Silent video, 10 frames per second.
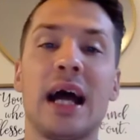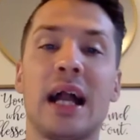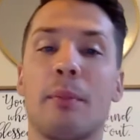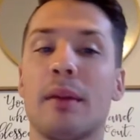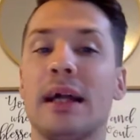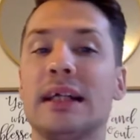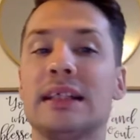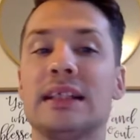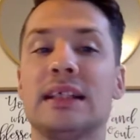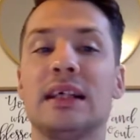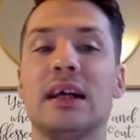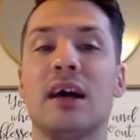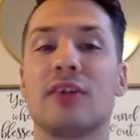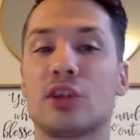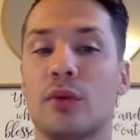at a place of
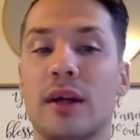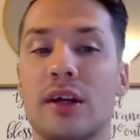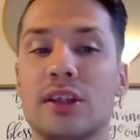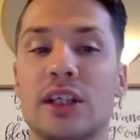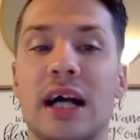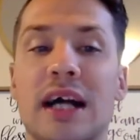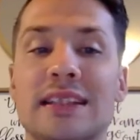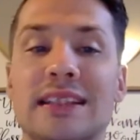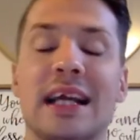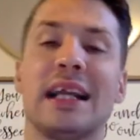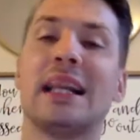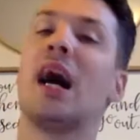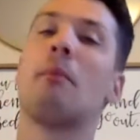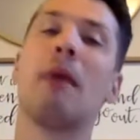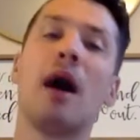surrender to God, saying, Not
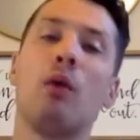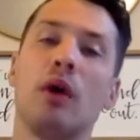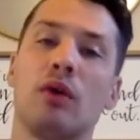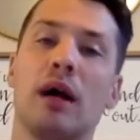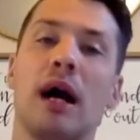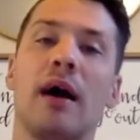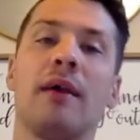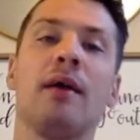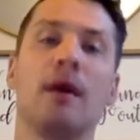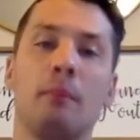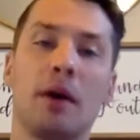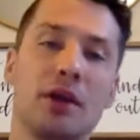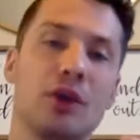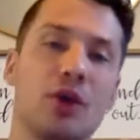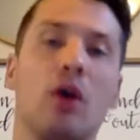my will, God, but
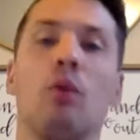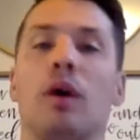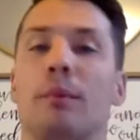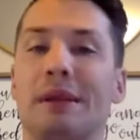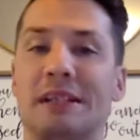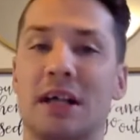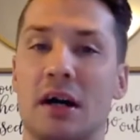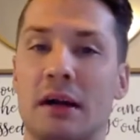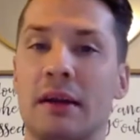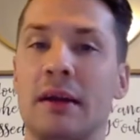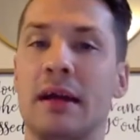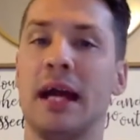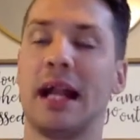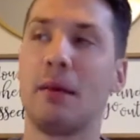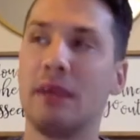your will be done.
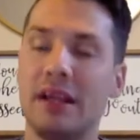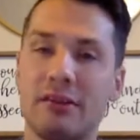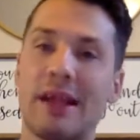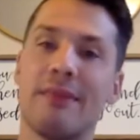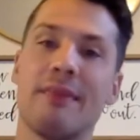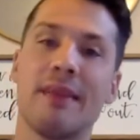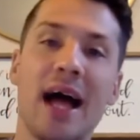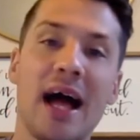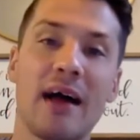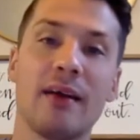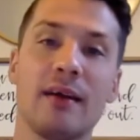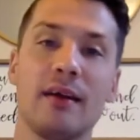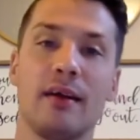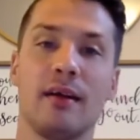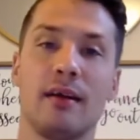I believe in that
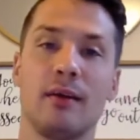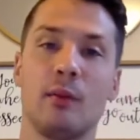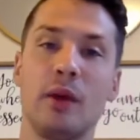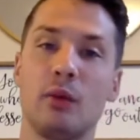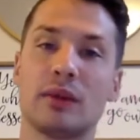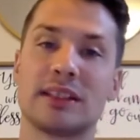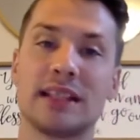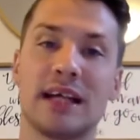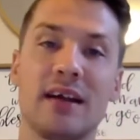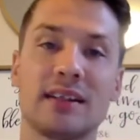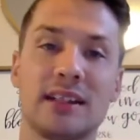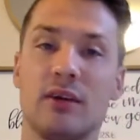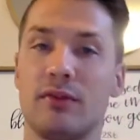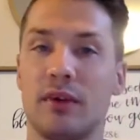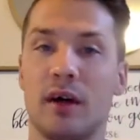we will set ourselves
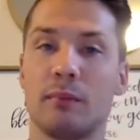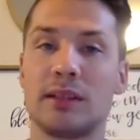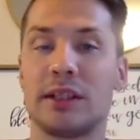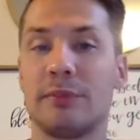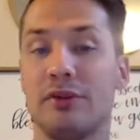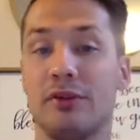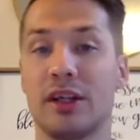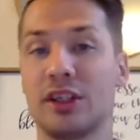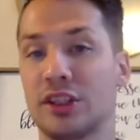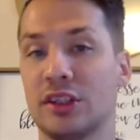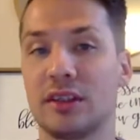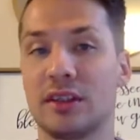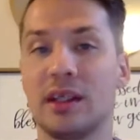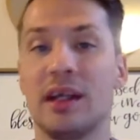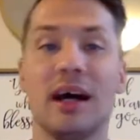up to be finishers.
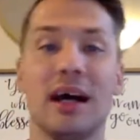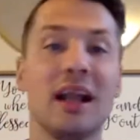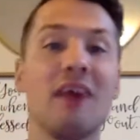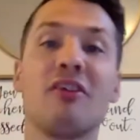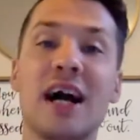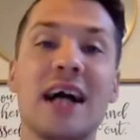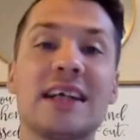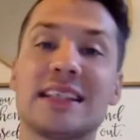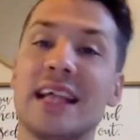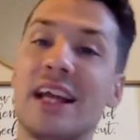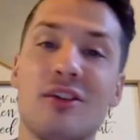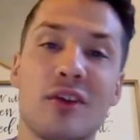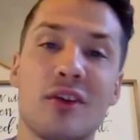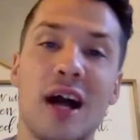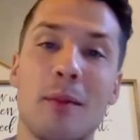I love you guys. Thank you for
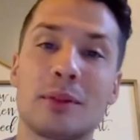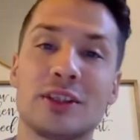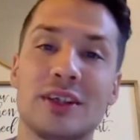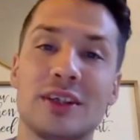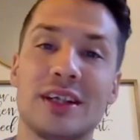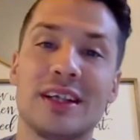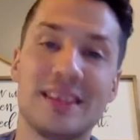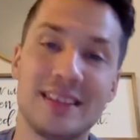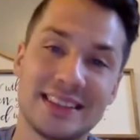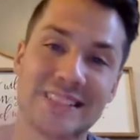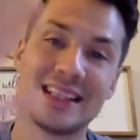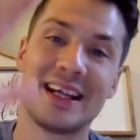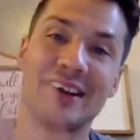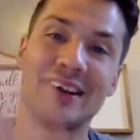the opportunity. See you later.